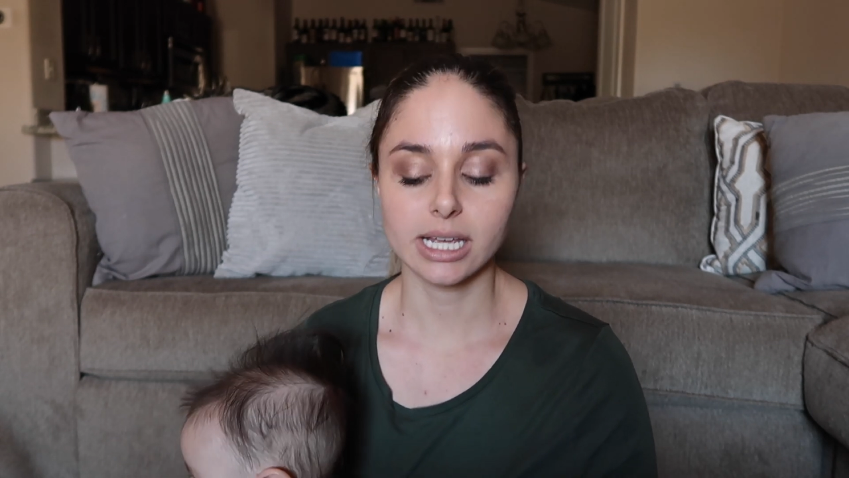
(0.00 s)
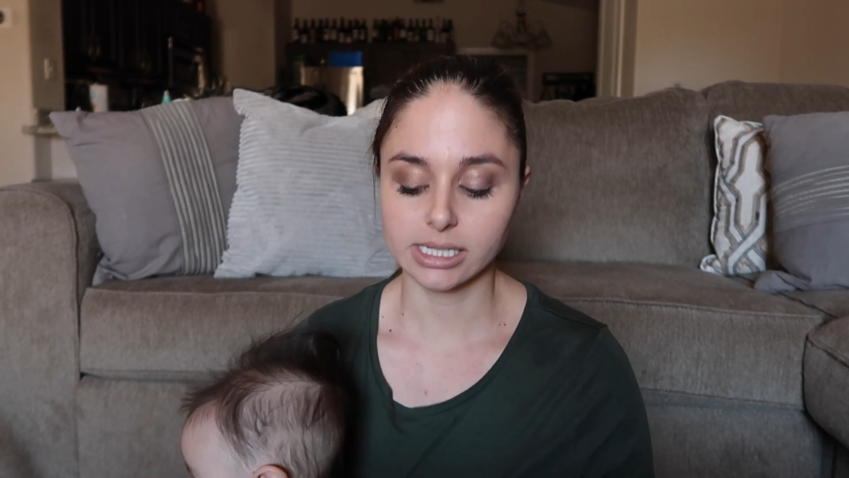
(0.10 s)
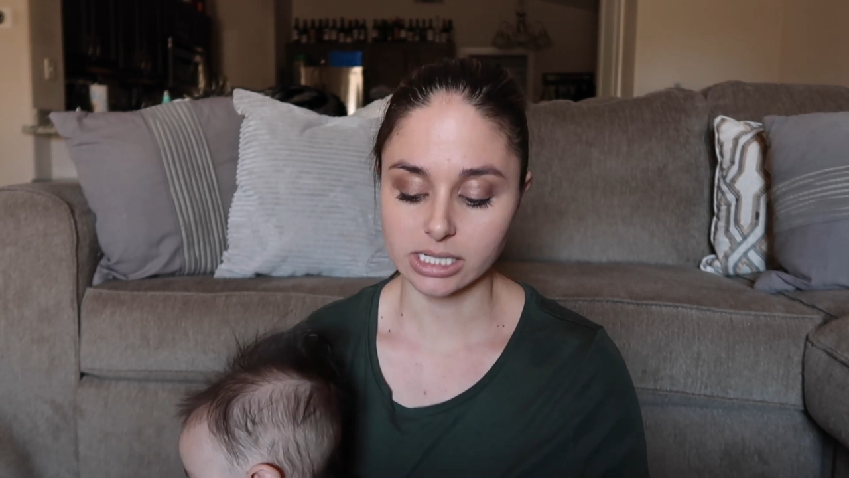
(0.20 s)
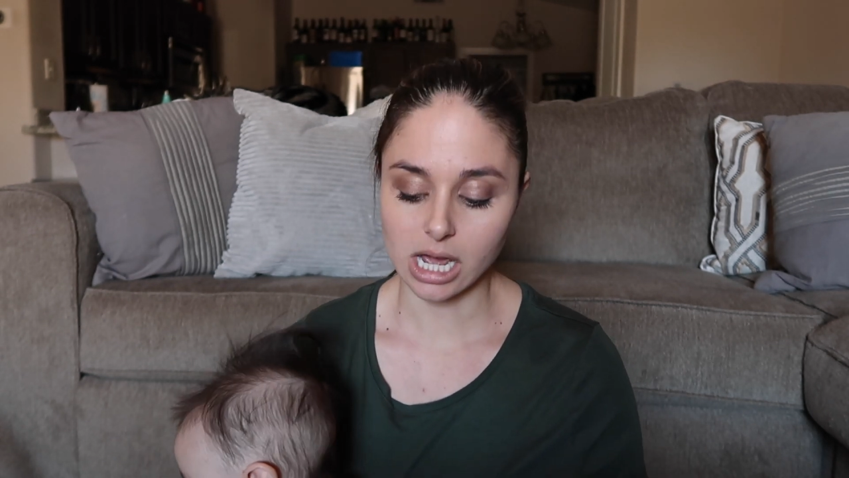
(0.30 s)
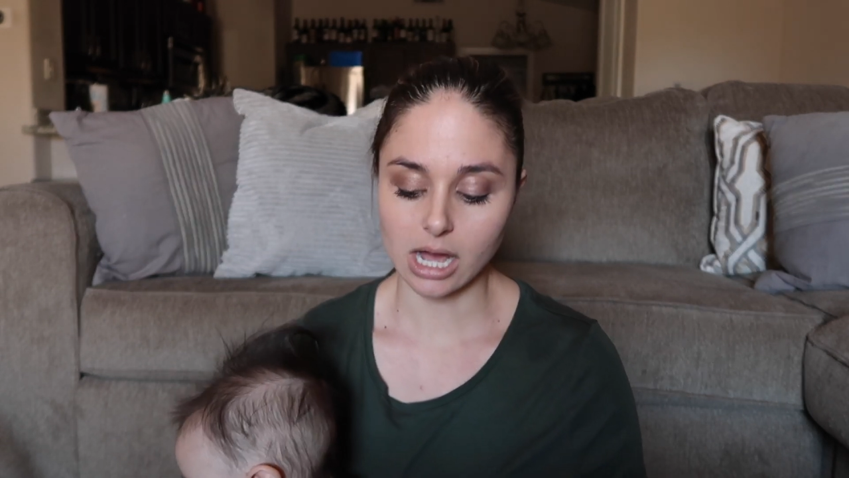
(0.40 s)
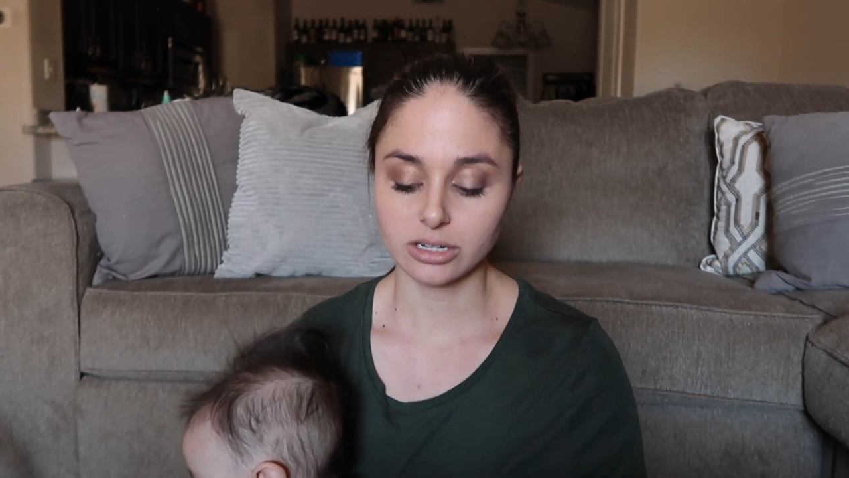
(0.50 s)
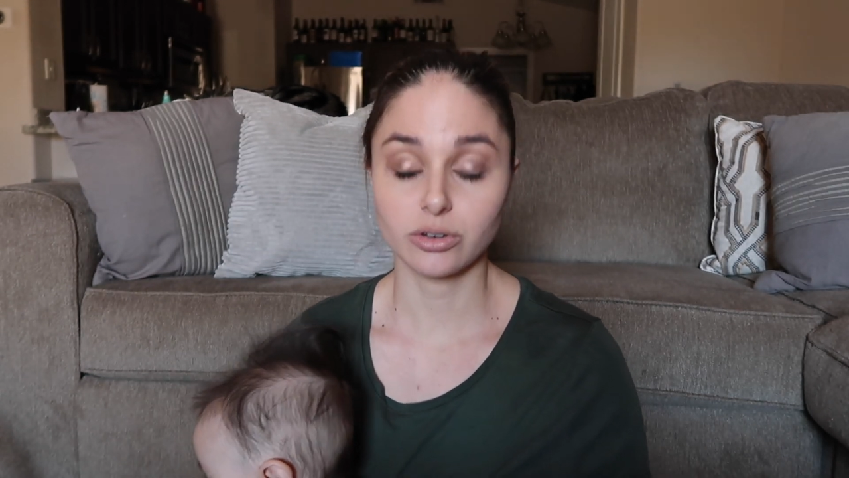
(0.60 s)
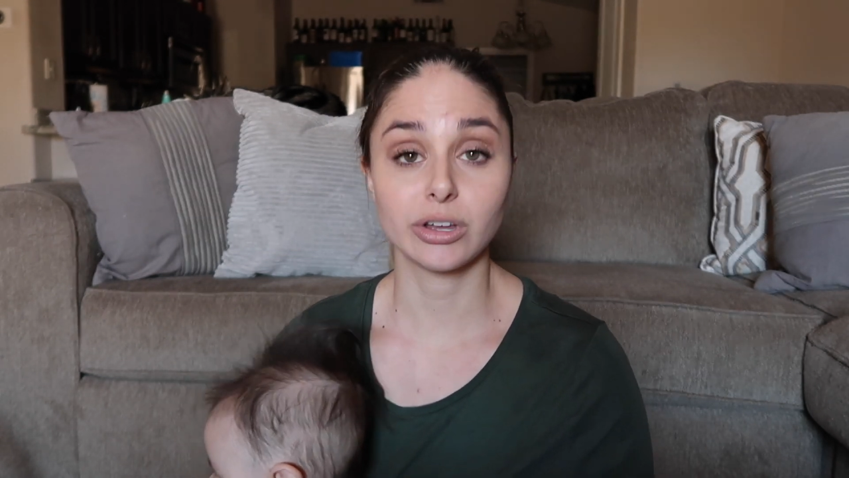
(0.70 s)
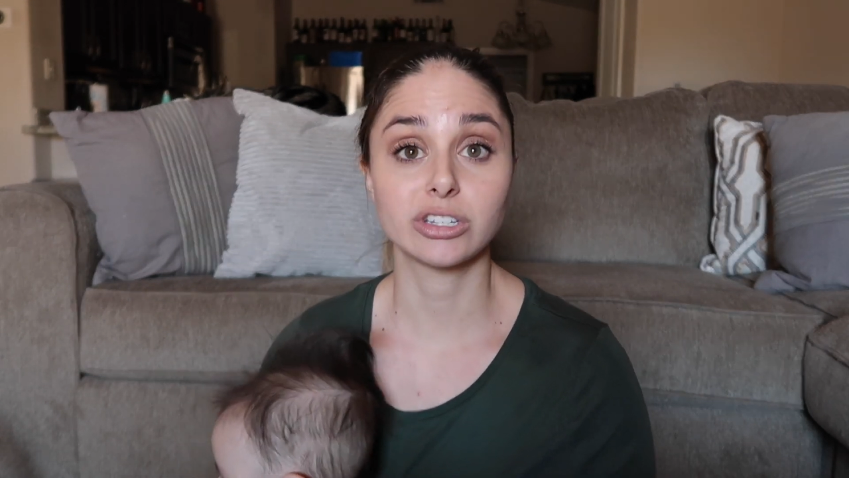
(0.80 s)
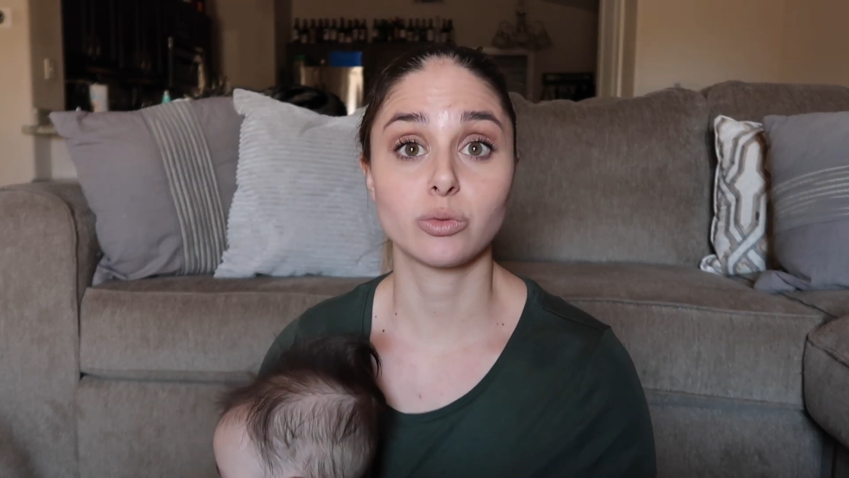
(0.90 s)
is not
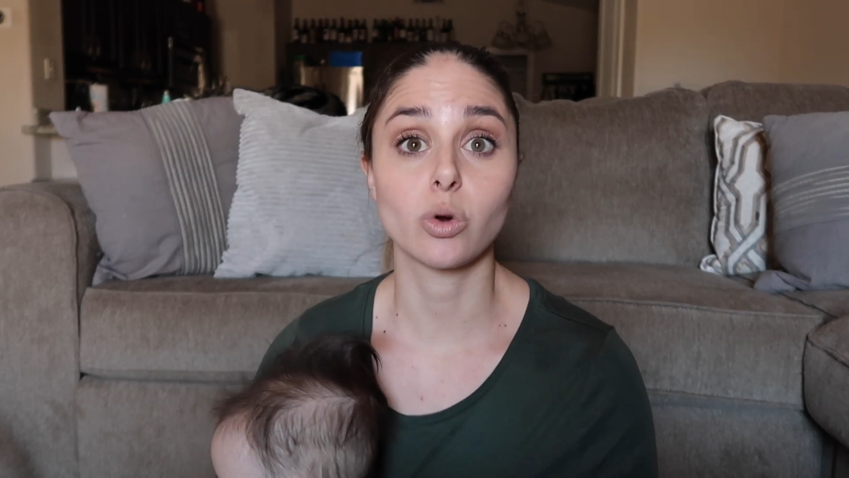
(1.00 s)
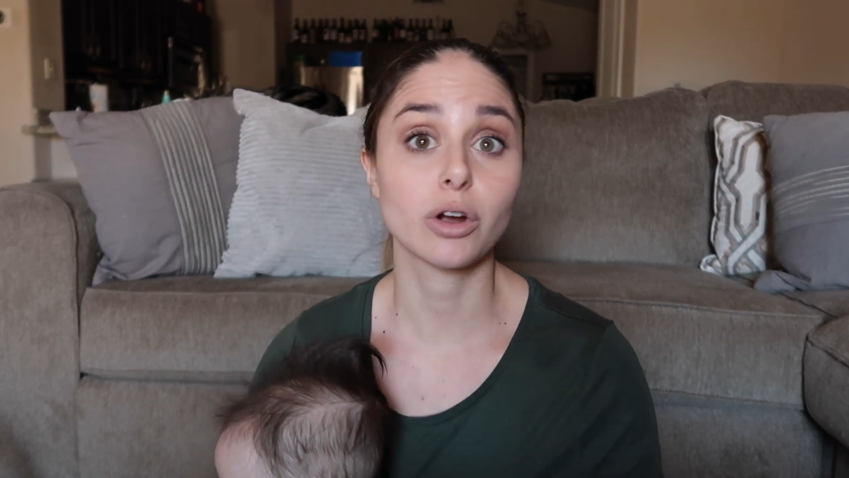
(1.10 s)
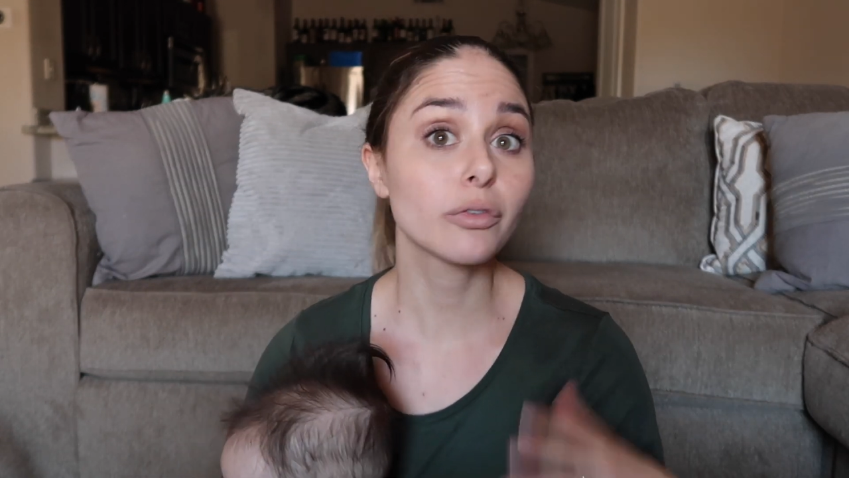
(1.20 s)
going to work